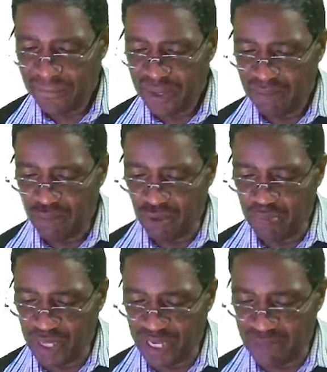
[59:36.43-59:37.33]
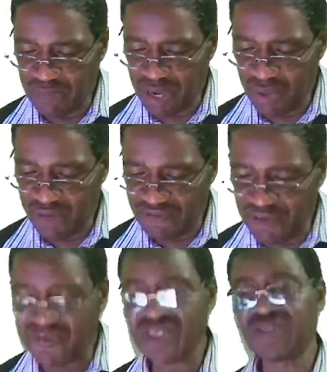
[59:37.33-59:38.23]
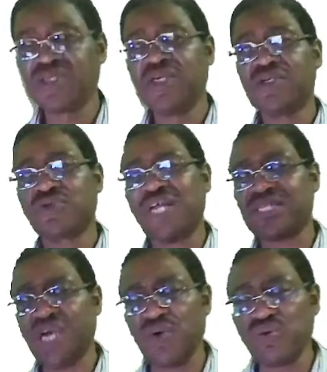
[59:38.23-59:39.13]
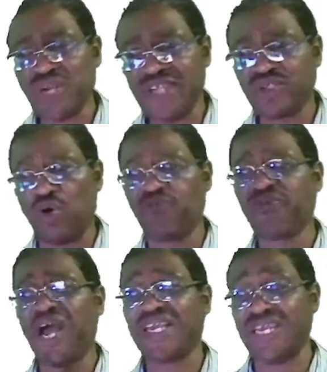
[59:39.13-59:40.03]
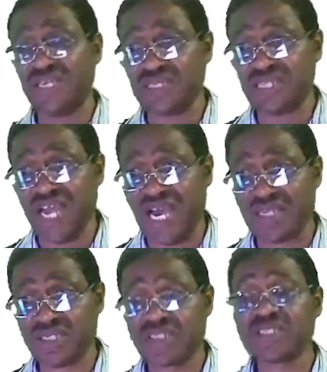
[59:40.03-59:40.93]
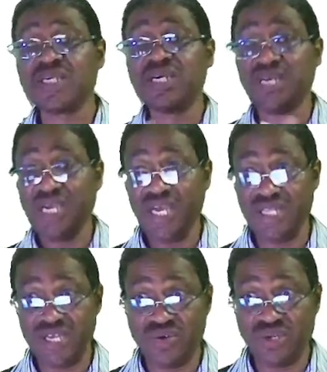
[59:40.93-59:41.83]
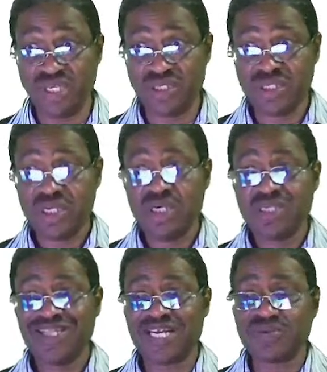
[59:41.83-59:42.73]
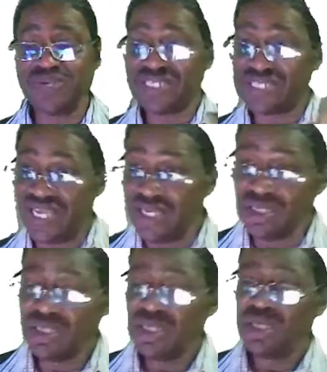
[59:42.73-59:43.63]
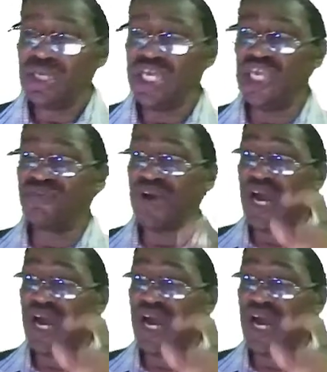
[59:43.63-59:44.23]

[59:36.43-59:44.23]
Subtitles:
multiply that by 150. That's how you write off against the assets in the unit. That we are saying, if a